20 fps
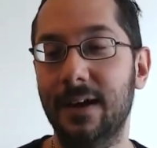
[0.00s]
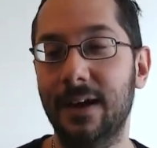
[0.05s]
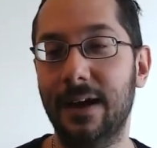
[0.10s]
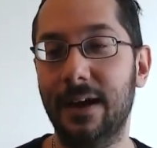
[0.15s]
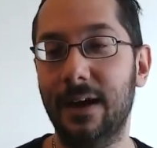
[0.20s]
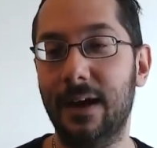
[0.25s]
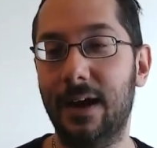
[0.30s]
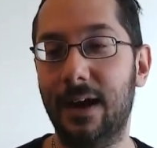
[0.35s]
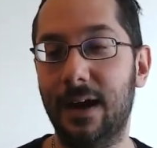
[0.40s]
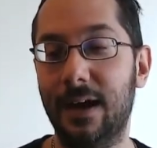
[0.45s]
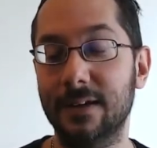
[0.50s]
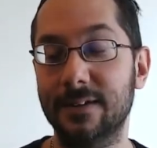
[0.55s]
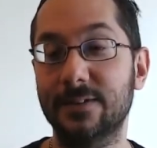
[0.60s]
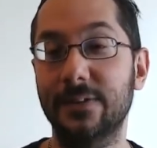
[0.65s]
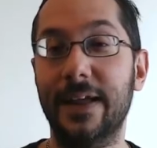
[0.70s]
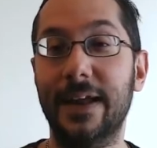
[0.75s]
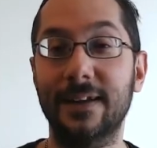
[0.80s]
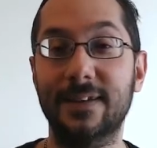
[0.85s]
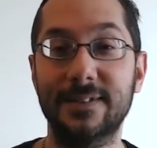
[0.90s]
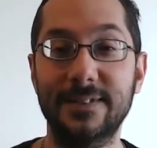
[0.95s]
So
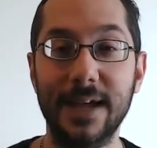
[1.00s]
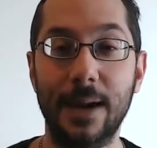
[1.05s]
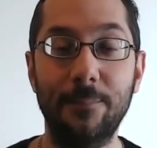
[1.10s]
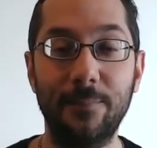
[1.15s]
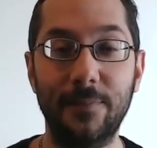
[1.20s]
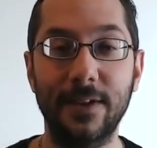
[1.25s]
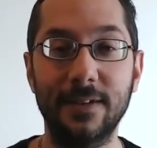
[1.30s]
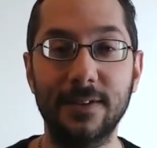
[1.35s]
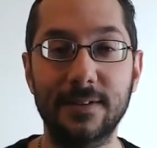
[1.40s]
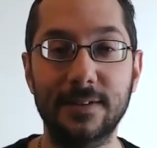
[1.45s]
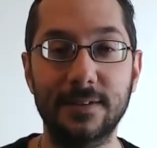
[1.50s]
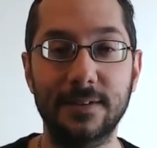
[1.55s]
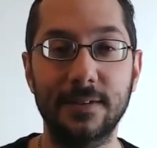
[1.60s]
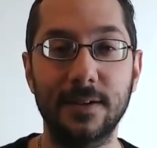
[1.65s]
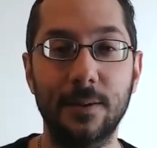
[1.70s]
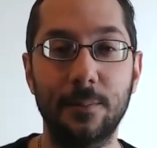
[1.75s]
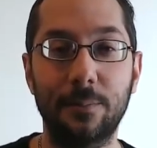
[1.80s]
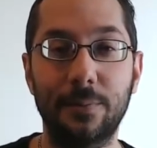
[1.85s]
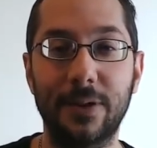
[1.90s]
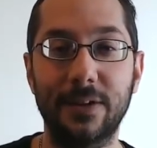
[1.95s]
that acceptance
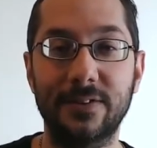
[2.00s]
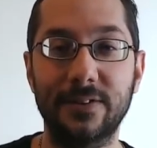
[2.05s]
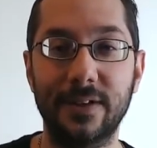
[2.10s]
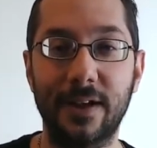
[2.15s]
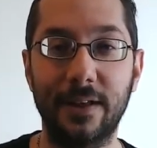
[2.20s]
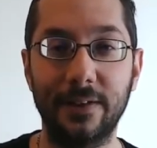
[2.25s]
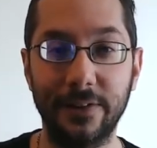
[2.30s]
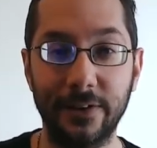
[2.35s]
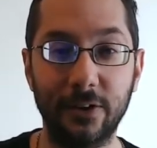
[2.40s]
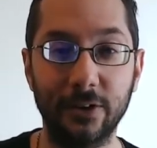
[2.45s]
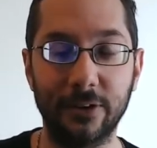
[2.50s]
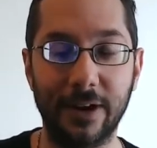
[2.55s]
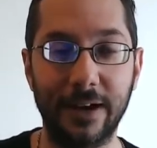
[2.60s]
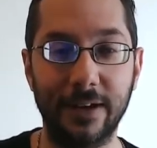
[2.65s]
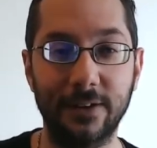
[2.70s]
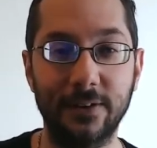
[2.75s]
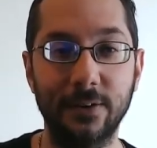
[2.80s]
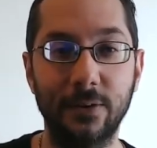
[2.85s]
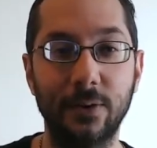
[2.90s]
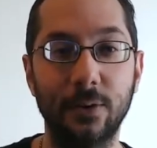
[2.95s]
plus a little
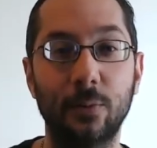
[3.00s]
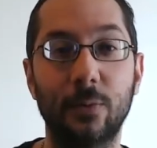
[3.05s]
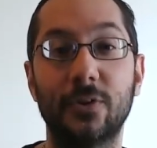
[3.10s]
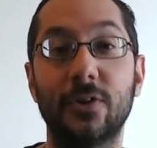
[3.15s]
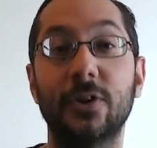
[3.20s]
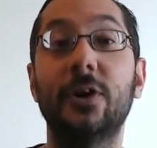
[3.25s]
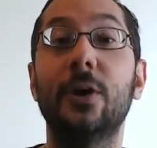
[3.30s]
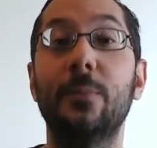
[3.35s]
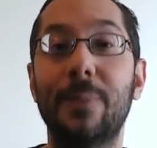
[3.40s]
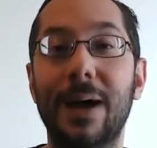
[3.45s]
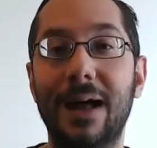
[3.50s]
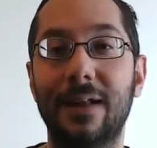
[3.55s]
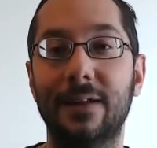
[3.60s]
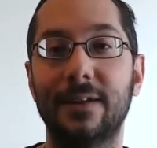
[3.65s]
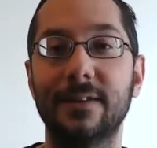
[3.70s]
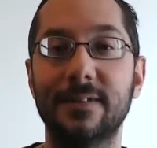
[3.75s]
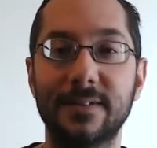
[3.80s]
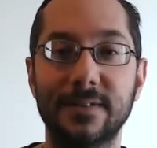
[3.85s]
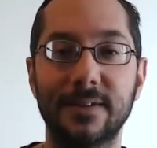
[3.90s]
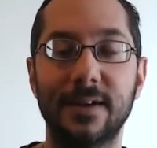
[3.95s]
gratitude was a good
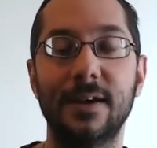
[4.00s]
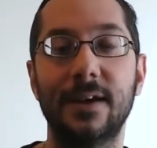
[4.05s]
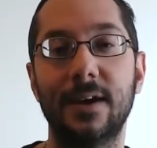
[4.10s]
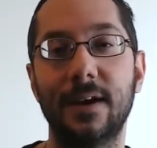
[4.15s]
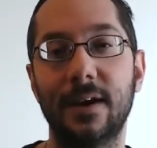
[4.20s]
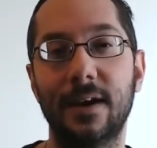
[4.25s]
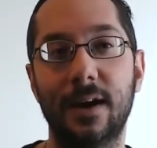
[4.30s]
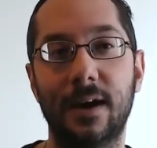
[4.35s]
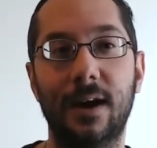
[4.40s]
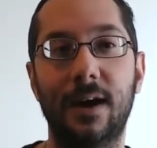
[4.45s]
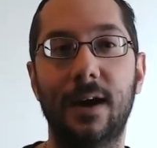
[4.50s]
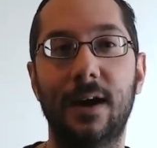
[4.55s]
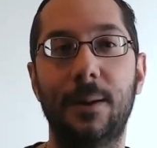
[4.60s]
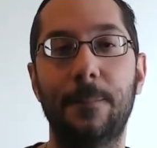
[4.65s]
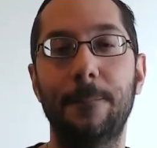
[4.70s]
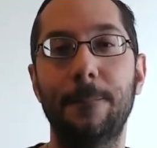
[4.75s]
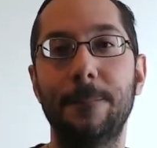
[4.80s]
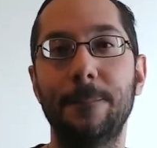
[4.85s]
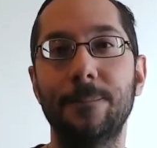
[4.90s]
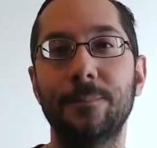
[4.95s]
balance.
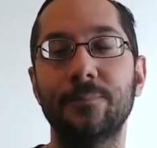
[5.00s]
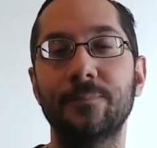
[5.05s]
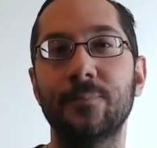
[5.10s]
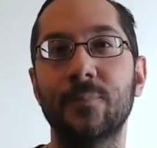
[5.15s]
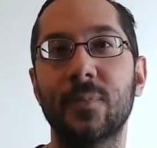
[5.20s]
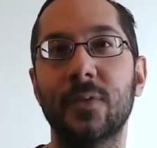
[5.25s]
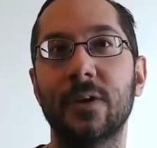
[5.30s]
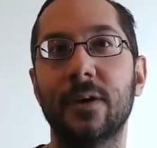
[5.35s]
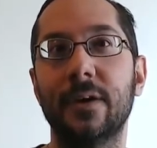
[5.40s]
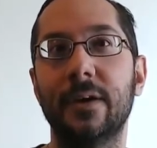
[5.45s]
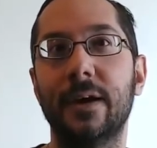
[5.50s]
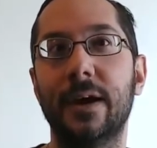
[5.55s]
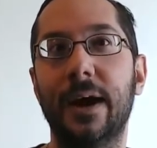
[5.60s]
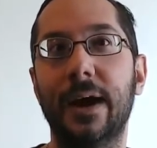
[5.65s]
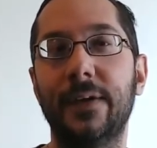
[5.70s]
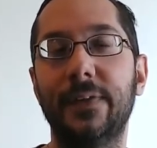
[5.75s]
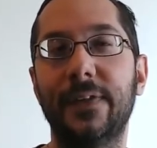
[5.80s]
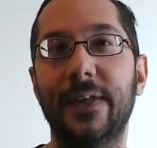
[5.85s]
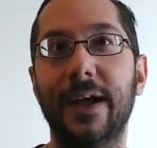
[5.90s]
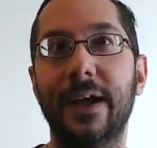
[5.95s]

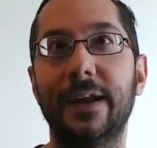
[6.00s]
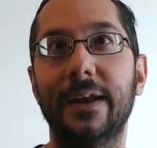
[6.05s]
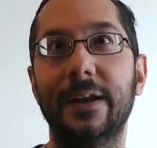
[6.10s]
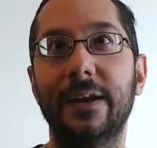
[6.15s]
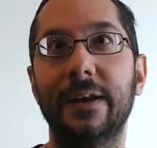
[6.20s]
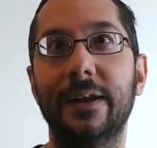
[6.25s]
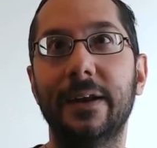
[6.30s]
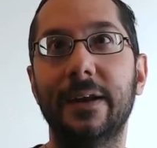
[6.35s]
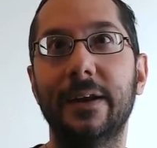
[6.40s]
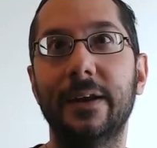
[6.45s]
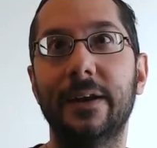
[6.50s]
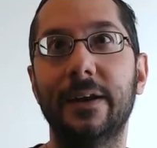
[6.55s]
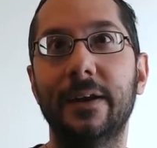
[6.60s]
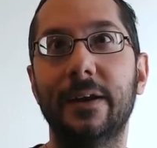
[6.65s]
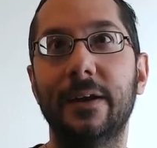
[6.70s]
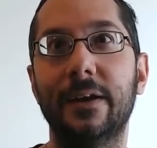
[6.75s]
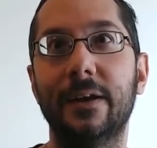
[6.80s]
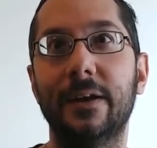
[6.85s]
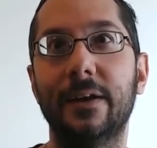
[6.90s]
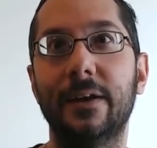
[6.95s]
And then
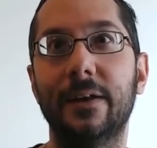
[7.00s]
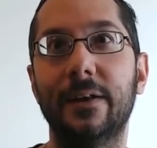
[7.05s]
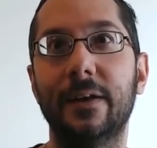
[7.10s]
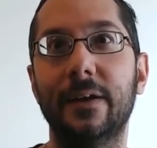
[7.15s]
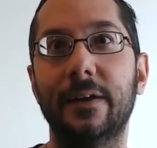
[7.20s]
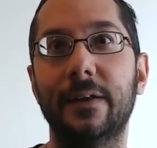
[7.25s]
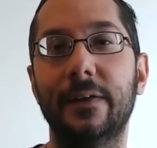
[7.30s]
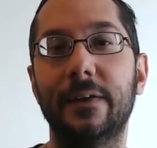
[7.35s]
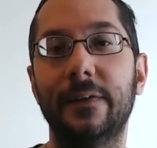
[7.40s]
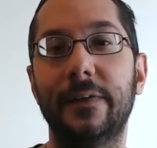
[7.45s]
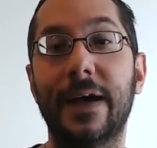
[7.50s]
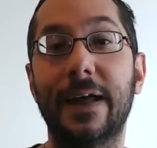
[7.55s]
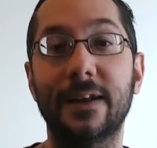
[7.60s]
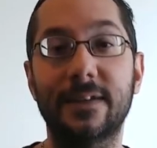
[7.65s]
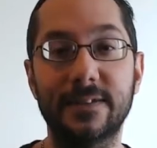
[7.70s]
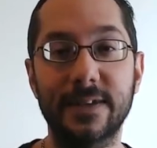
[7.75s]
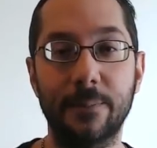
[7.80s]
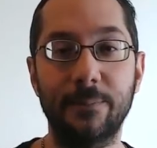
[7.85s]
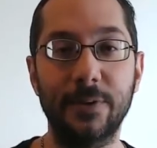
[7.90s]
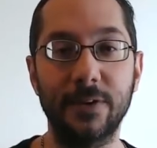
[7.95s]
that
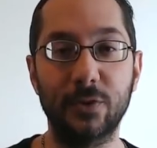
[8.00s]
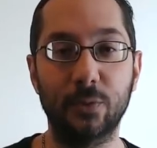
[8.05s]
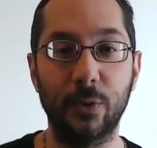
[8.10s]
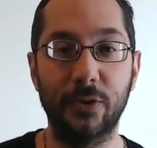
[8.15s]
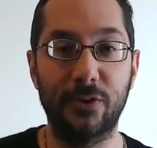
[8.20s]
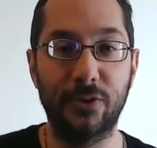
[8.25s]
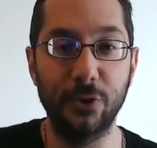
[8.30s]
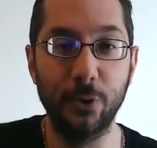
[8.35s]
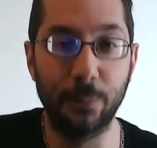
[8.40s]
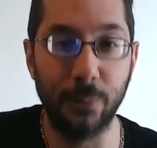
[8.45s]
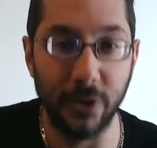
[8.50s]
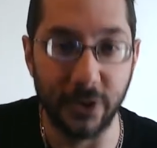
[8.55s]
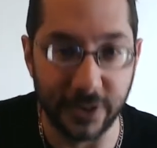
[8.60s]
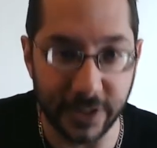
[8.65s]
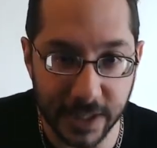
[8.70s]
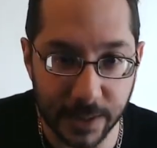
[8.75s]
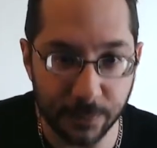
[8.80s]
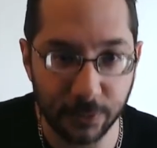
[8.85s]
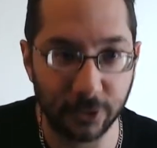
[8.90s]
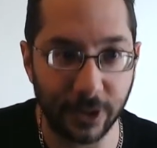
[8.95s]
acceptance with super
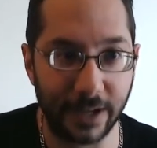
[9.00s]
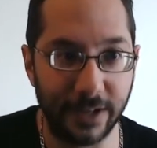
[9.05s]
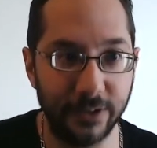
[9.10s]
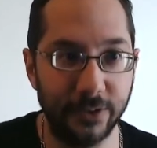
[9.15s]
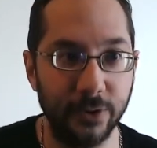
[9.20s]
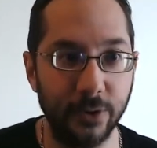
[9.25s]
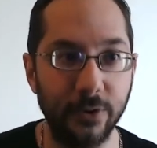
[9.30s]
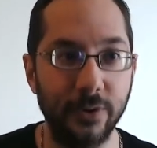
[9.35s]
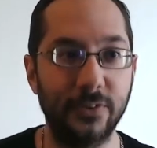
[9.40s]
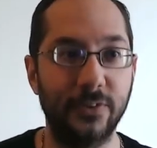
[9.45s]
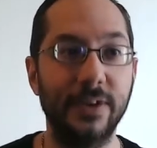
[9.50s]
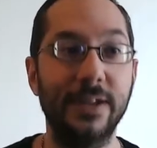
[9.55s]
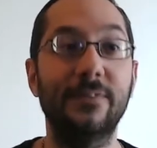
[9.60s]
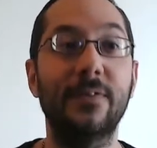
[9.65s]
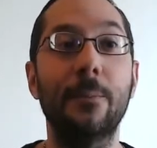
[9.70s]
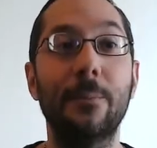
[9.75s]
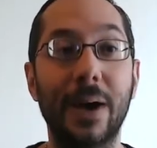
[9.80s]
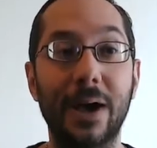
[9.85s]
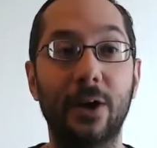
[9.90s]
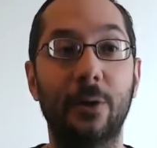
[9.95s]
deep gratitude is an
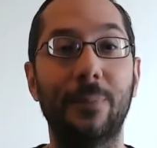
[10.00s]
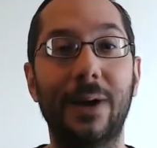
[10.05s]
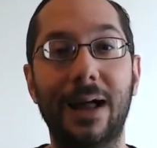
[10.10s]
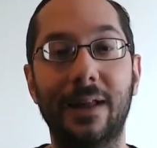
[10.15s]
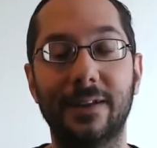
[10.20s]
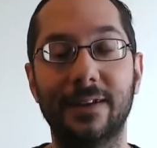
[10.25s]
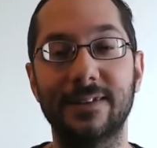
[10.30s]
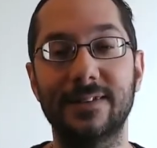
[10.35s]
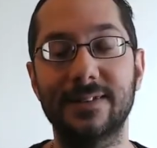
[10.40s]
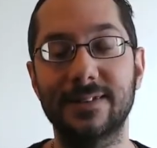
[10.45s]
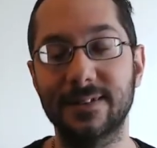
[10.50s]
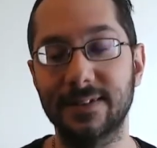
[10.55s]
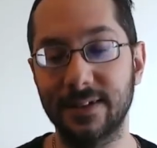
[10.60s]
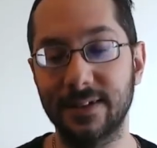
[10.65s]
even better balance.